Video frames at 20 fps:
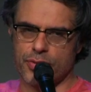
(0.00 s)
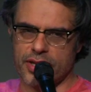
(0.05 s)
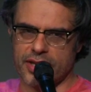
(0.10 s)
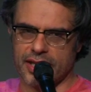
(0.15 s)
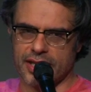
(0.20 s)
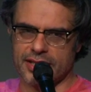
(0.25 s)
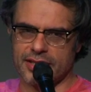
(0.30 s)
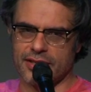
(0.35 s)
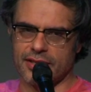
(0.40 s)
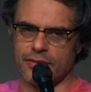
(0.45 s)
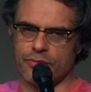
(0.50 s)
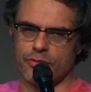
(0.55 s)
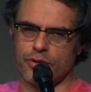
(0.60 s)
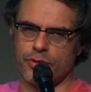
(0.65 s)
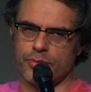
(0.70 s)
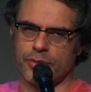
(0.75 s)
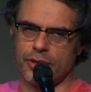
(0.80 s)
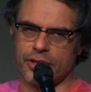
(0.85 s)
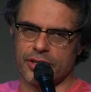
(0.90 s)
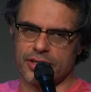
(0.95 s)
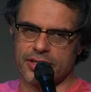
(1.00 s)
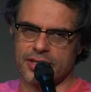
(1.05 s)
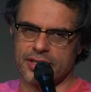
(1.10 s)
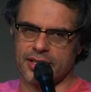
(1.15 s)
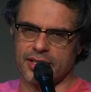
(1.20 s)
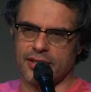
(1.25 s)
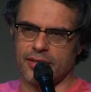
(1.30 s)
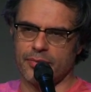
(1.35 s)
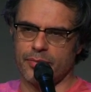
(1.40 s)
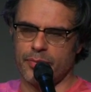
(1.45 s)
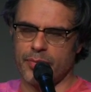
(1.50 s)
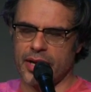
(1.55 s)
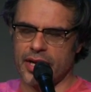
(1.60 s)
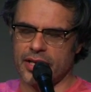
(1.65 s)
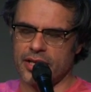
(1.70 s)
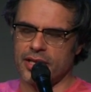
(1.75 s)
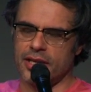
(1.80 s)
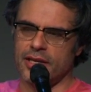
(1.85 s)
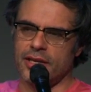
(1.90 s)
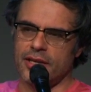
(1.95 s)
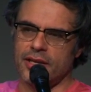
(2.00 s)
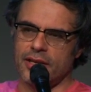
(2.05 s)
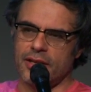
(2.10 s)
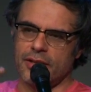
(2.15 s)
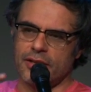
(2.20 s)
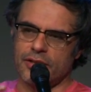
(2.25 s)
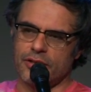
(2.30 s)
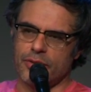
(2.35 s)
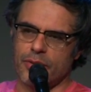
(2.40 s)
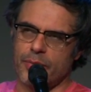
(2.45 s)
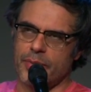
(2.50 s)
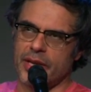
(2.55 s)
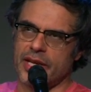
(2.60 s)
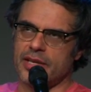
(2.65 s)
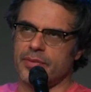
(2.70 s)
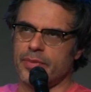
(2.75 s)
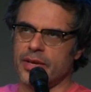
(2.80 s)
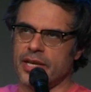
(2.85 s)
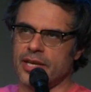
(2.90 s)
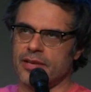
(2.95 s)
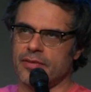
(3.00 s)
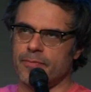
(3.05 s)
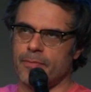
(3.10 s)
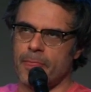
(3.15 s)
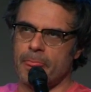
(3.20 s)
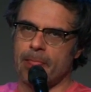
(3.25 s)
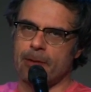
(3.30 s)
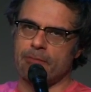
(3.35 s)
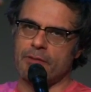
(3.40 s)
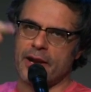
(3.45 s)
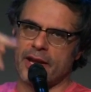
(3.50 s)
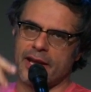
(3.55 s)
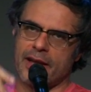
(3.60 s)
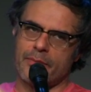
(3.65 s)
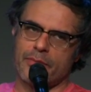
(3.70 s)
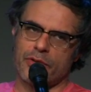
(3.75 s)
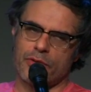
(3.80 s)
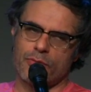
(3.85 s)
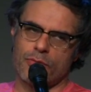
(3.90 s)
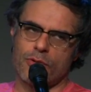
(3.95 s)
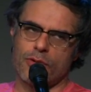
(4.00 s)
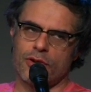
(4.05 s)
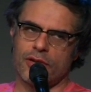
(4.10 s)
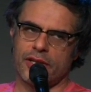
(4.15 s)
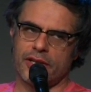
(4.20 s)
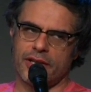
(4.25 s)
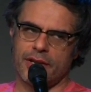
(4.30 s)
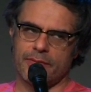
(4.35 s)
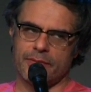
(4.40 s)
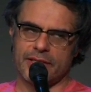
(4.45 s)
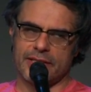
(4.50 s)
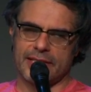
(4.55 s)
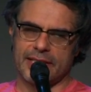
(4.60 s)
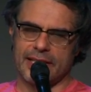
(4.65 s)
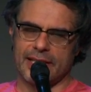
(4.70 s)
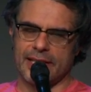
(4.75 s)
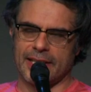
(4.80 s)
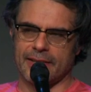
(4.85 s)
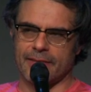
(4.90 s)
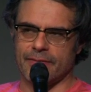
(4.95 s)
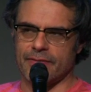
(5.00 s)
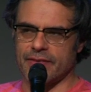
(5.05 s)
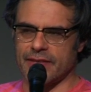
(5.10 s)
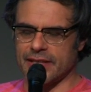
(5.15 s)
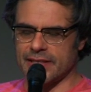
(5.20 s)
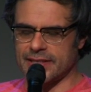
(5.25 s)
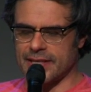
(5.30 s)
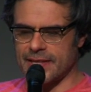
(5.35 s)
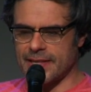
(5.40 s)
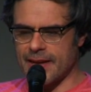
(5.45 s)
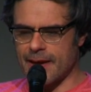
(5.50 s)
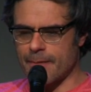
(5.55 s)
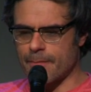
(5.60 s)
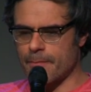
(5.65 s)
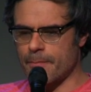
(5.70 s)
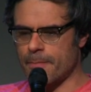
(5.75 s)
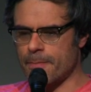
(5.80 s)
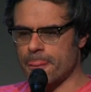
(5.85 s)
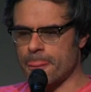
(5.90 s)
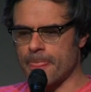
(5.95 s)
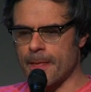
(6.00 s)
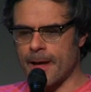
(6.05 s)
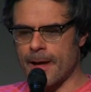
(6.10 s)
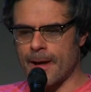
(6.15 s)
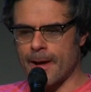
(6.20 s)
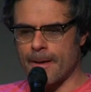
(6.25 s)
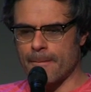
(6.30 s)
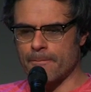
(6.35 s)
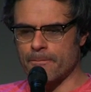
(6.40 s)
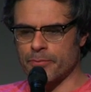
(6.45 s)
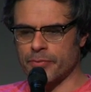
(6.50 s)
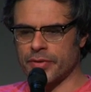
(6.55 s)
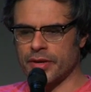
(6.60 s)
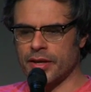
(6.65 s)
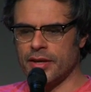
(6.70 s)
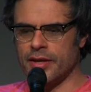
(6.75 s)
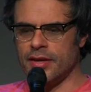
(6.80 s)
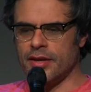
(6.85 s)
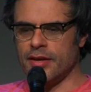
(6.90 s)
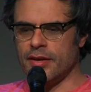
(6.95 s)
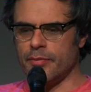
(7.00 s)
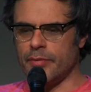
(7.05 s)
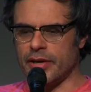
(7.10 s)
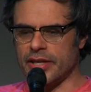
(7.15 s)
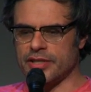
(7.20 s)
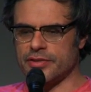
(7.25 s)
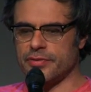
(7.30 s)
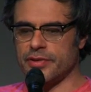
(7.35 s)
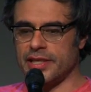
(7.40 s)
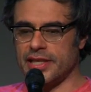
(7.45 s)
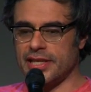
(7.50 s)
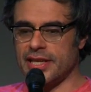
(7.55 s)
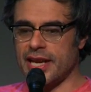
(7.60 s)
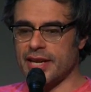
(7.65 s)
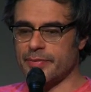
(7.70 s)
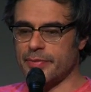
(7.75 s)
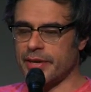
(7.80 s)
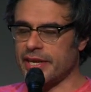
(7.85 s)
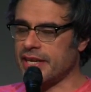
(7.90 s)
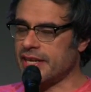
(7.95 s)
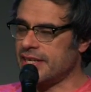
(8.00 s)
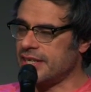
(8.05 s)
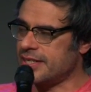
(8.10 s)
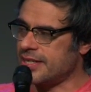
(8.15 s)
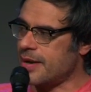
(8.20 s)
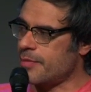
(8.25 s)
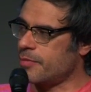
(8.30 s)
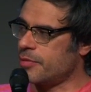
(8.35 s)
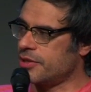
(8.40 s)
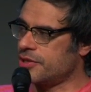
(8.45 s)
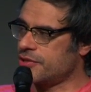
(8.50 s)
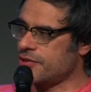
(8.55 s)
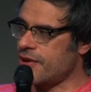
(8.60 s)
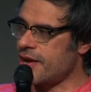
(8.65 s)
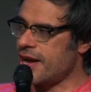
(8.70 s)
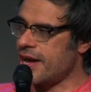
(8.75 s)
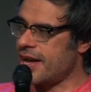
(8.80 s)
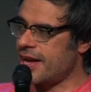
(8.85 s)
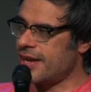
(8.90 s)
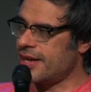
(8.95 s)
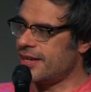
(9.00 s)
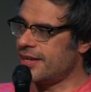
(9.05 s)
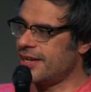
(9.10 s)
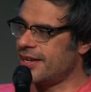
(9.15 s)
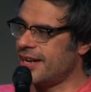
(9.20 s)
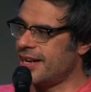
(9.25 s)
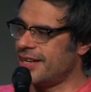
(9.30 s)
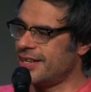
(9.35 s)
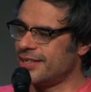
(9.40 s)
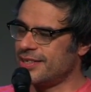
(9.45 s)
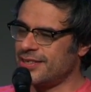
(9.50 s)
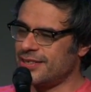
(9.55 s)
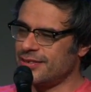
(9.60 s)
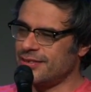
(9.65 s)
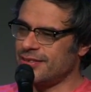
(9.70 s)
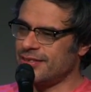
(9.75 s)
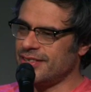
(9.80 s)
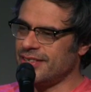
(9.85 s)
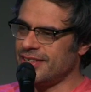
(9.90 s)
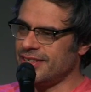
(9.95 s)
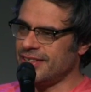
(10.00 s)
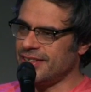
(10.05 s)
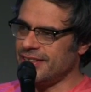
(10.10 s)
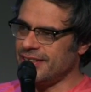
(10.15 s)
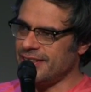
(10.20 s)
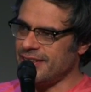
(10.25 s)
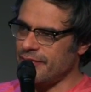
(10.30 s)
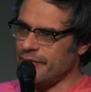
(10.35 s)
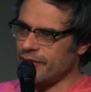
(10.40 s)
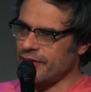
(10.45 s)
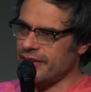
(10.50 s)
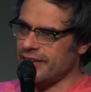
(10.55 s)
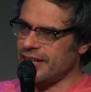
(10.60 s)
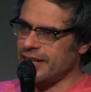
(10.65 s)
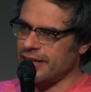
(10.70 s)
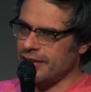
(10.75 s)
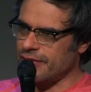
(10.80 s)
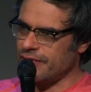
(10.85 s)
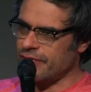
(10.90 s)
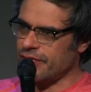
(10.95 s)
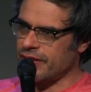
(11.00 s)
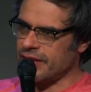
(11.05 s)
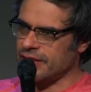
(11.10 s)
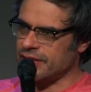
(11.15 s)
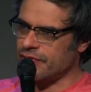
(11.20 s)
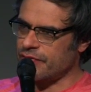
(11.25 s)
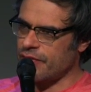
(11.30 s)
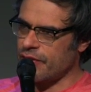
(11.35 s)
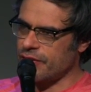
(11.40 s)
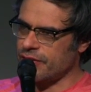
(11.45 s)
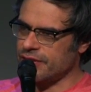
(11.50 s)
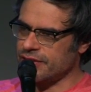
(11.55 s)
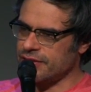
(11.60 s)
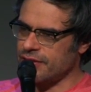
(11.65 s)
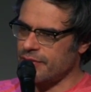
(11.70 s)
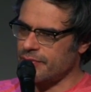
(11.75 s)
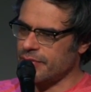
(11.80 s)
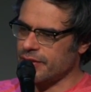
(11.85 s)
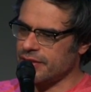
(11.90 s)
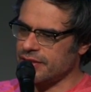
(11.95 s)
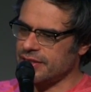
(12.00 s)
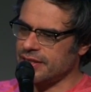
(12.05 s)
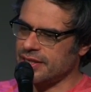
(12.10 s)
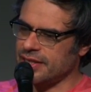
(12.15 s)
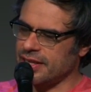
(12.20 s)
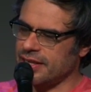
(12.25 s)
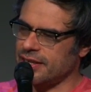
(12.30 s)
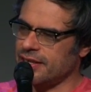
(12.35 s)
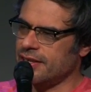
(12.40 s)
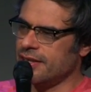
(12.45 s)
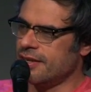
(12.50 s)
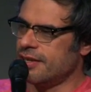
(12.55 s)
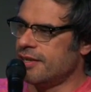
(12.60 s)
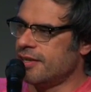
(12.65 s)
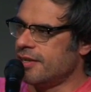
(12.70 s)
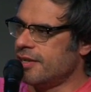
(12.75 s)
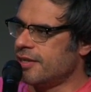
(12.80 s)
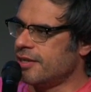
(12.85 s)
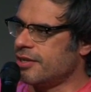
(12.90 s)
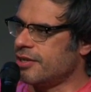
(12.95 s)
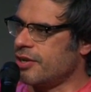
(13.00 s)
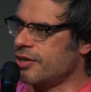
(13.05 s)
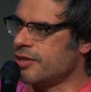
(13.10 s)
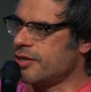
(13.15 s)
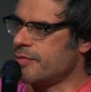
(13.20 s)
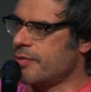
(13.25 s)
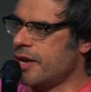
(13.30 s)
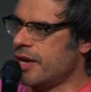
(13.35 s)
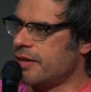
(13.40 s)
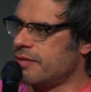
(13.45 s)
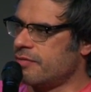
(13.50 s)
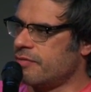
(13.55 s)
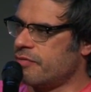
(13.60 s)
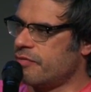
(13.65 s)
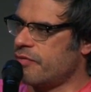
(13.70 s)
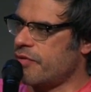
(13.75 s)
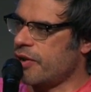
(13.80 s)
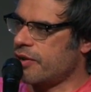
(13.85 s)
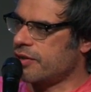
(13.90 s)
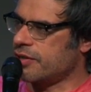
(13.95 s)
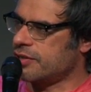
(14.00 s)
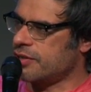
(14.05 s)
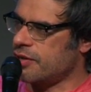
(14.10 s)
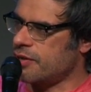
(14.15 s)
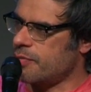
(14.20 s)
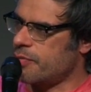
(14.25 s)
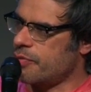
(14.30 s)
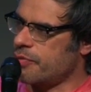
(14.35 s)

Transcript: with it so the room looks still but you appear to be running up the wall and up the ceiling and things like that. But it's really like being in a tumble dryer and you haven't got anything to focus on because you think, you know, you might focus on a